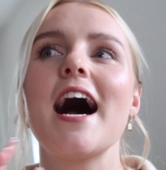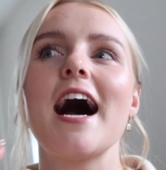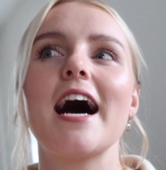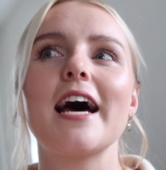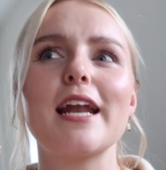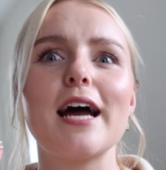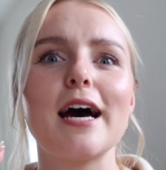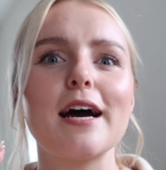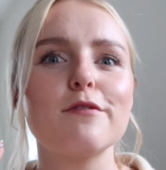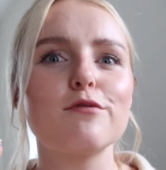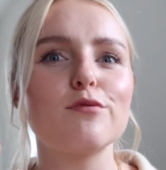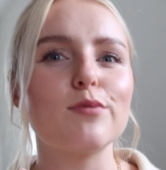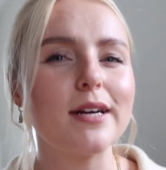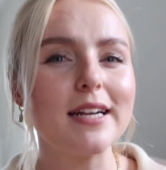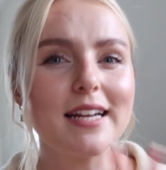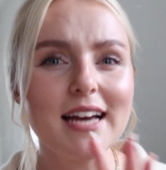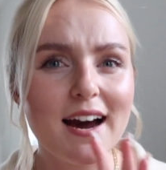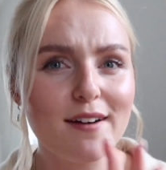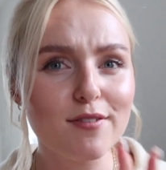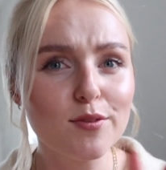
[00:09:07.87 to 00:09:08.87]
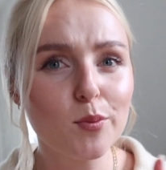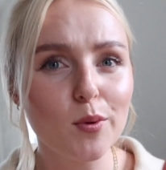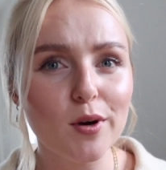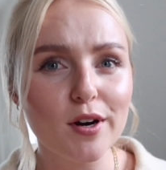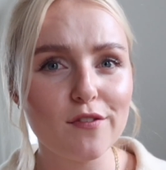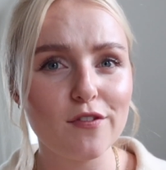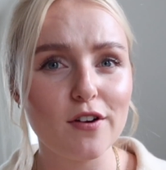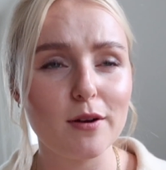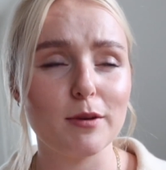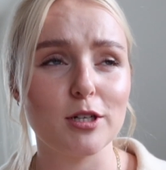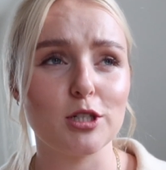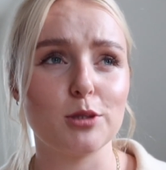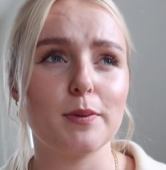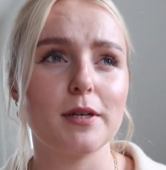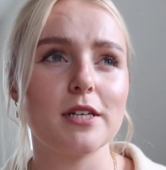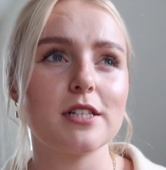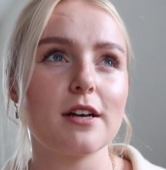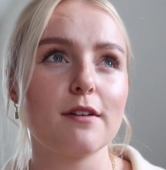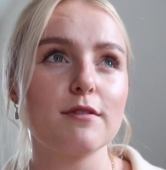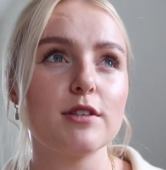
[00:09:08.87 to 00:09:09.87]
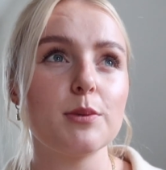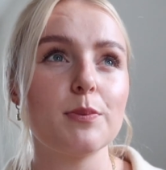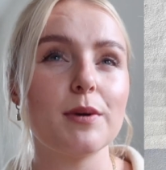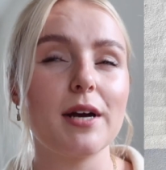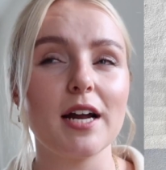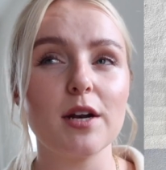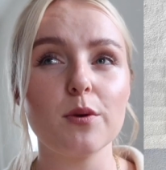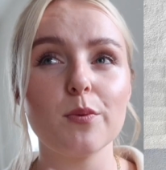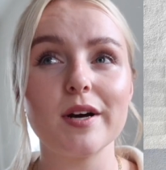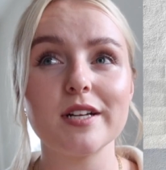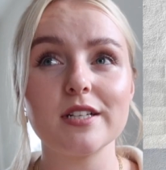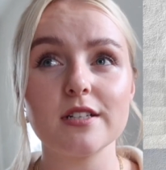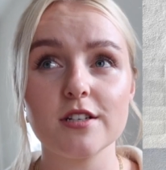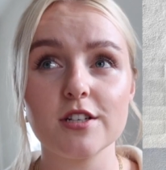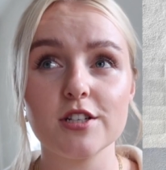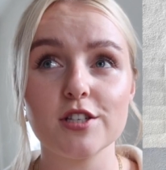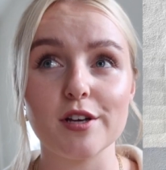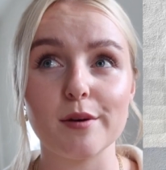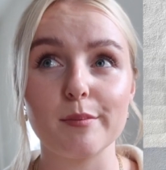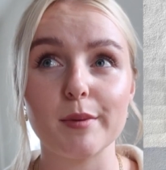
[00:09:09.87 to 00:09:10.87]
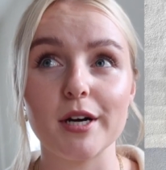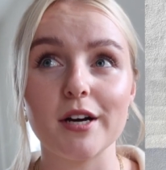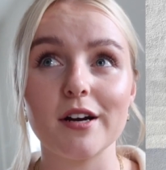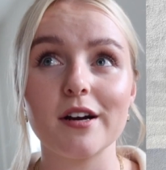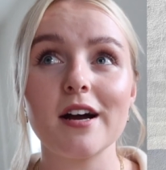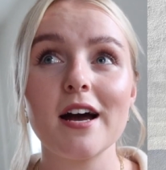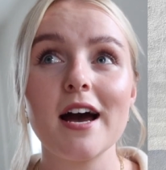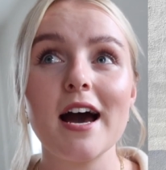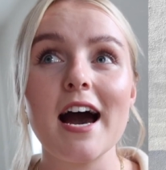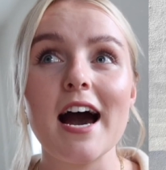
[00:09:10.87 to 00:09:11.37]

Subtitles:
and I really haven't worn it very much, because obviously we kind of went into summer,